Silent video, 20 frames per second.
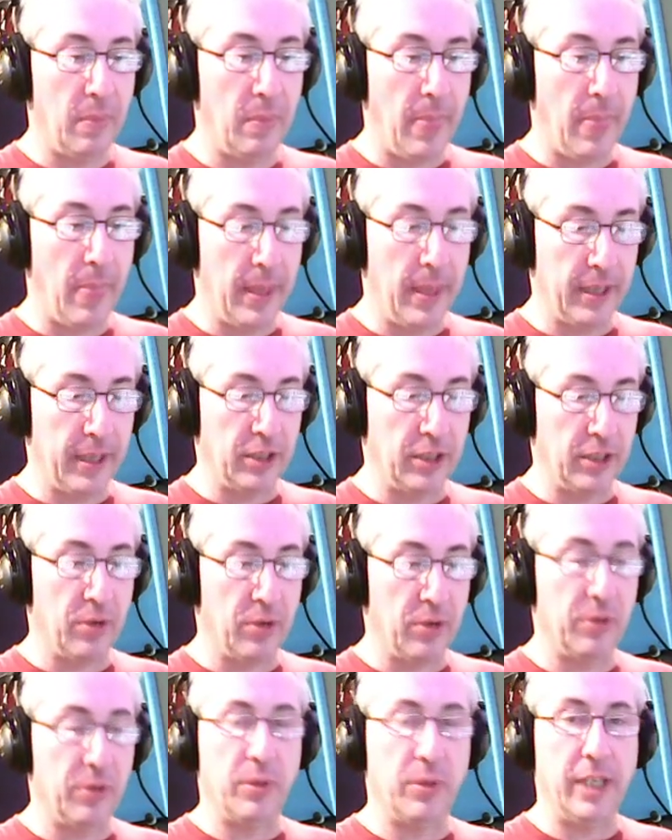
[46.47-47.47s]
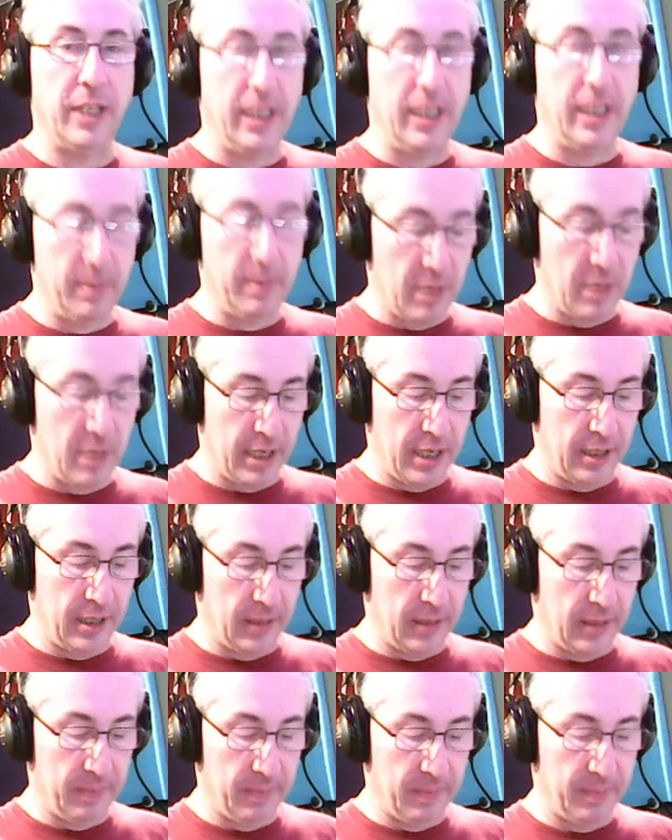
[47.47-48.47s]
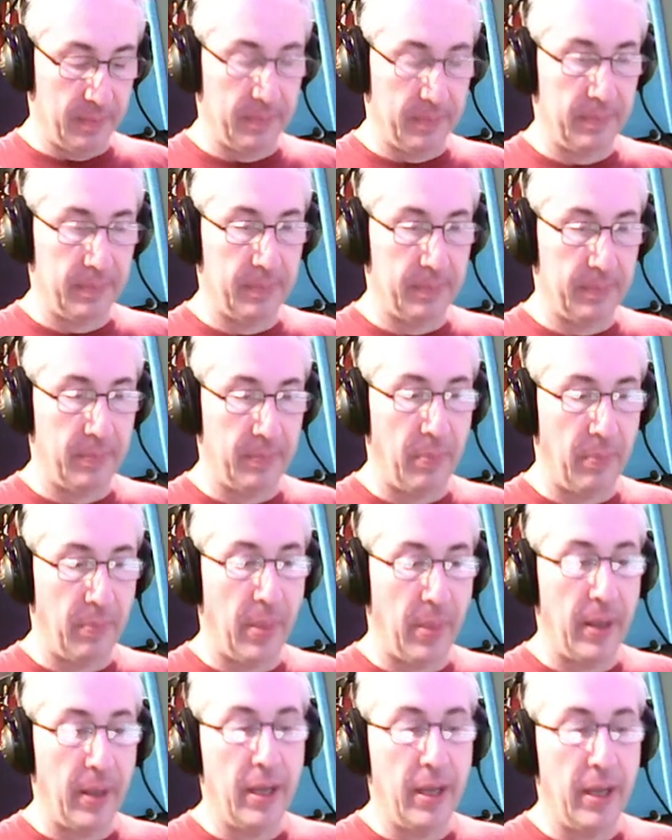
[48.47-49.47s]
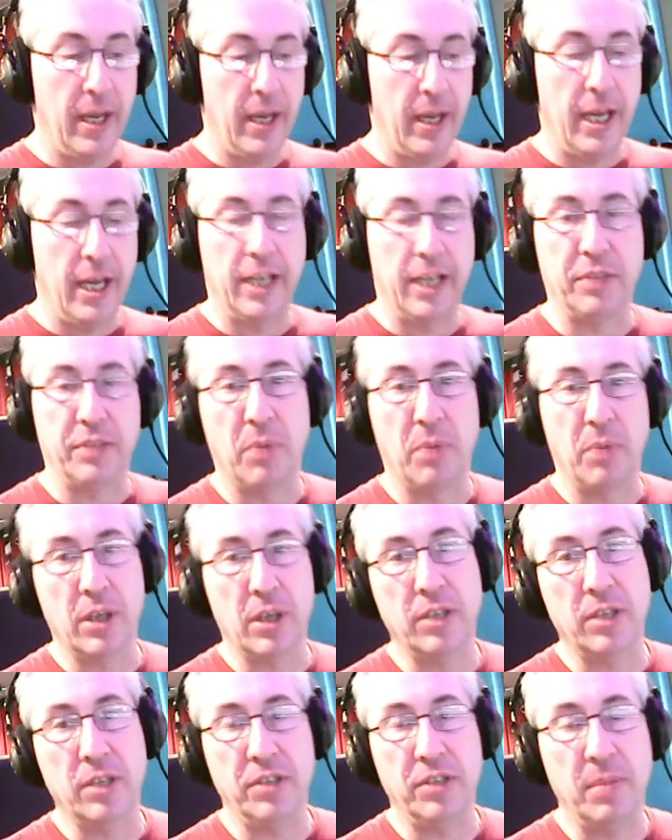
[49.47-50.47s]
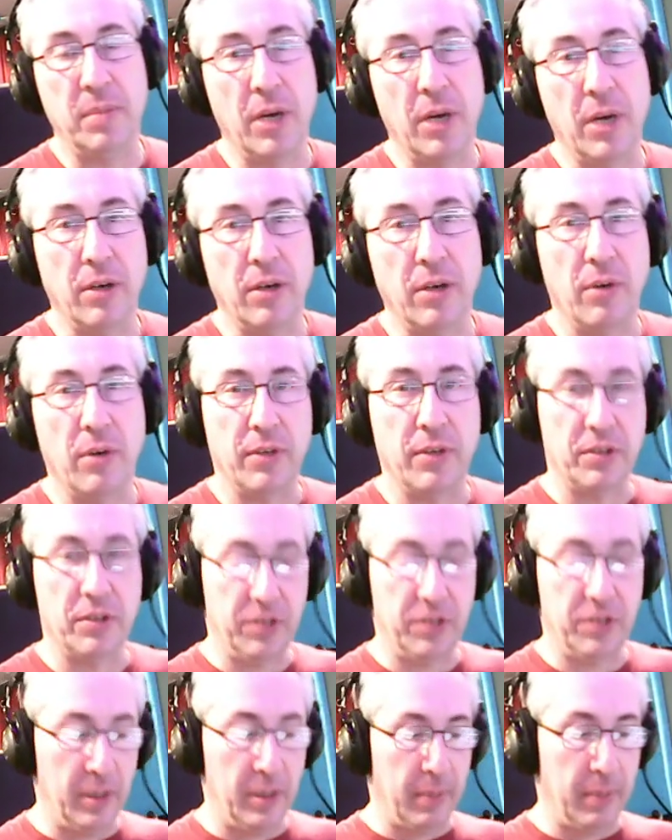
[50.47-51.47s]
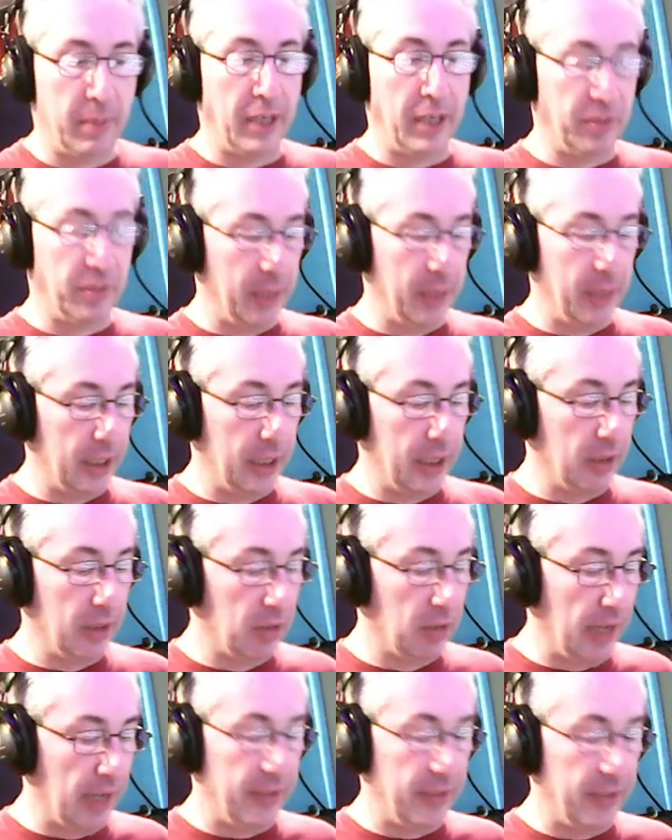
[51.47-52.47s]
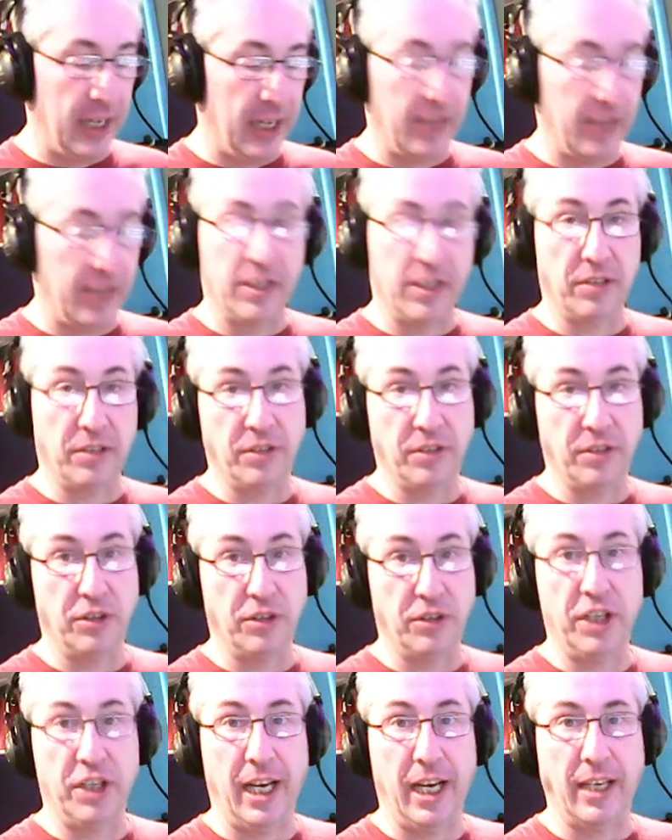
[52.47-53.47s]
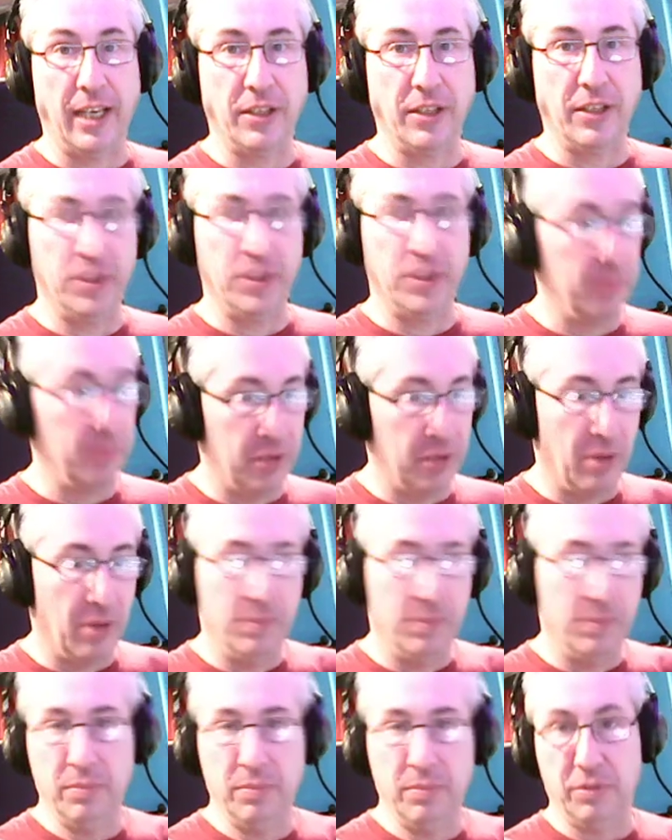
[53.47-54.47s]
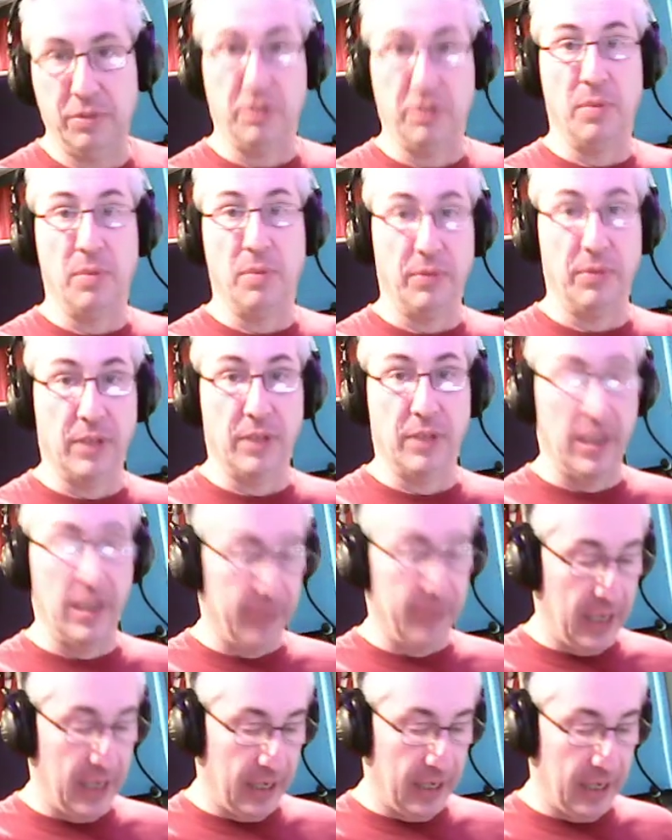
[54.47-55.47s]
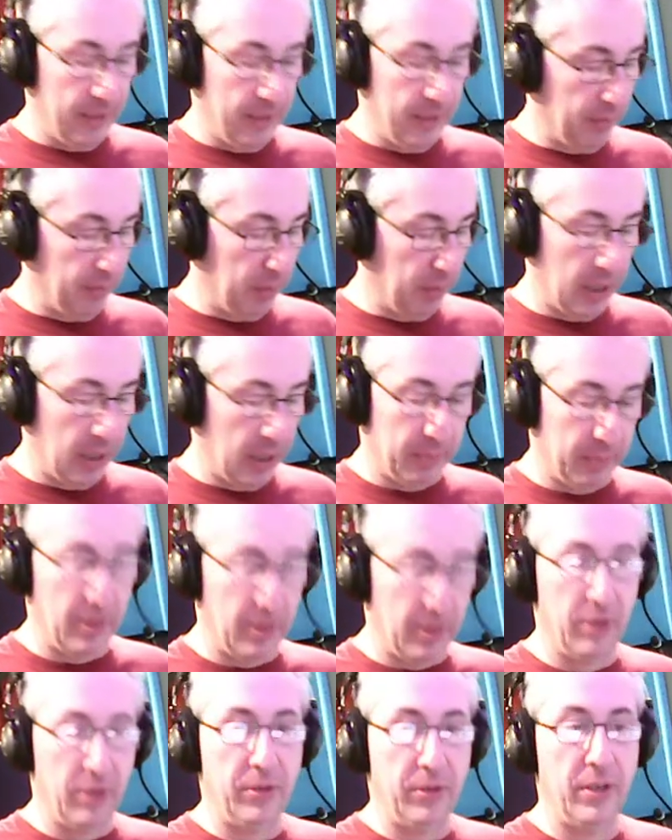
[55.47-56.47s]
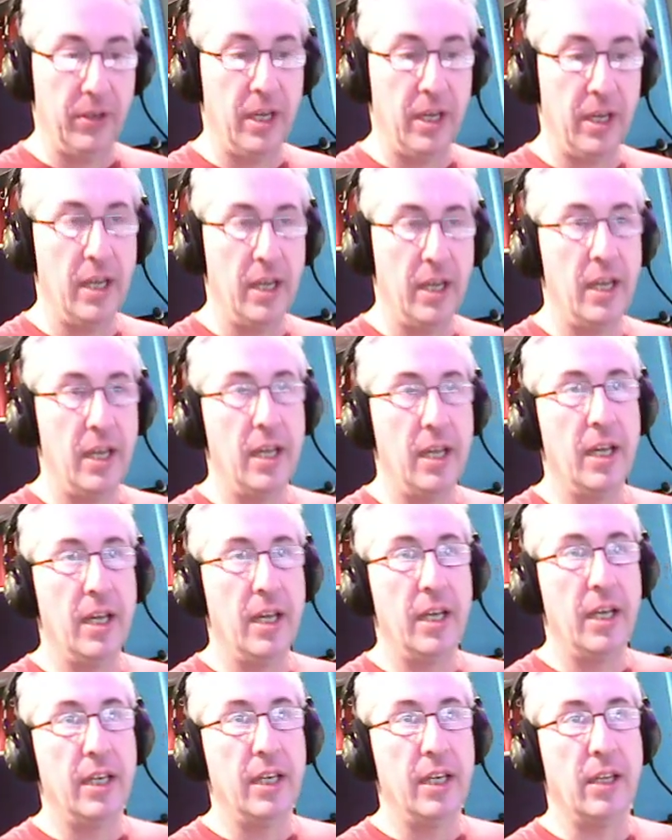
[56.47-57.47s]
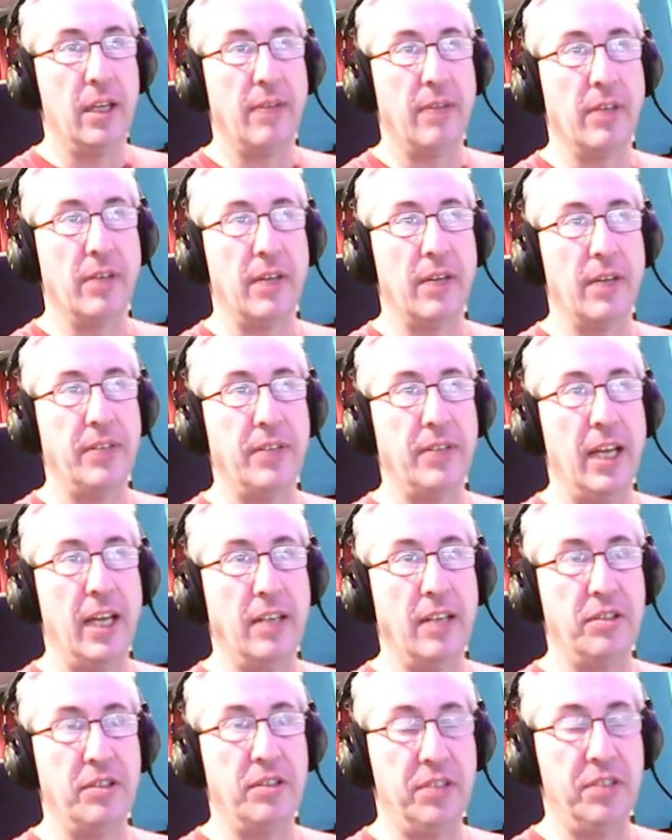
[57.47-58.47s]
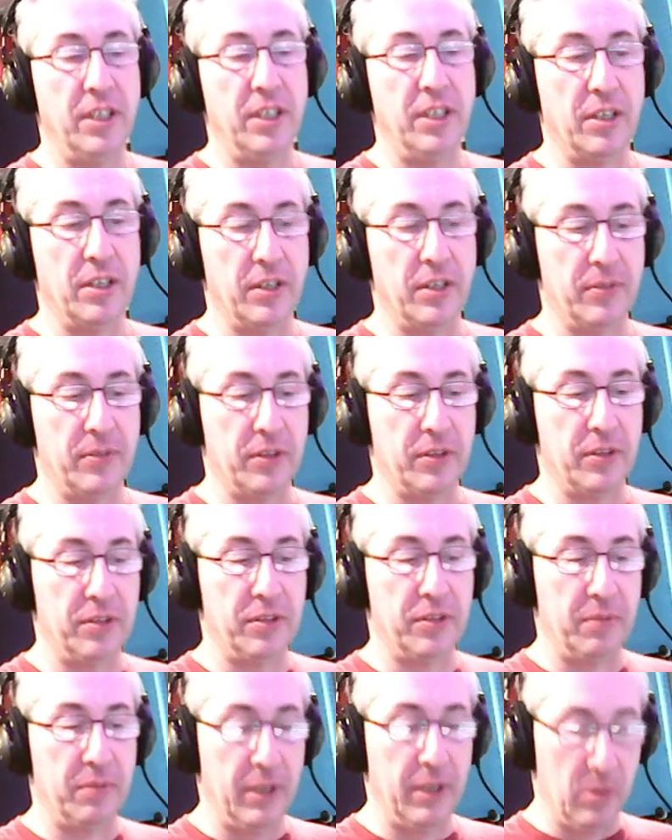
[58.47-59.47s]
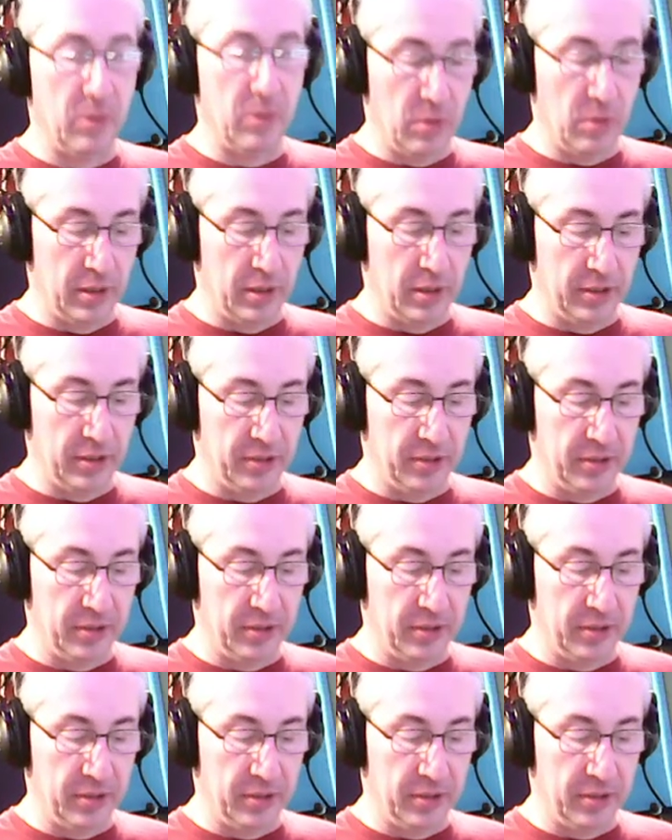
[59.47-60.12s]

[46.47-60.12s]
and go to an E minor. And it's marked as E minor over a C bass, meaning your left hand doesn't change. So just don't move your left hand if you're playing both. You'll have a left hand C under the first 3 chords,